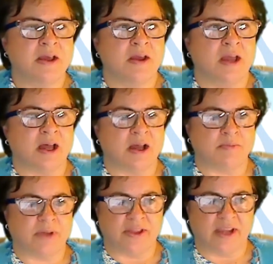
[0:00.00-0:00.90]

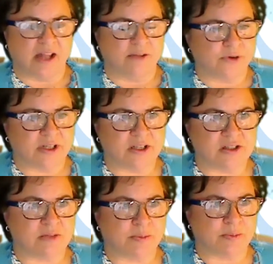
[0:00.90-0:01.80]
but the California
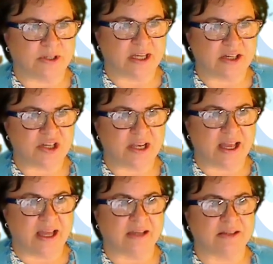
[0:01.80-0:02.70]
Consumer Protection
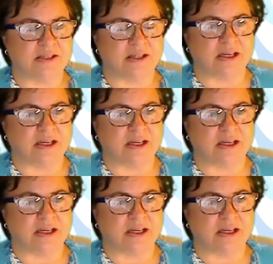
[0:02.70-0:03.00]
Act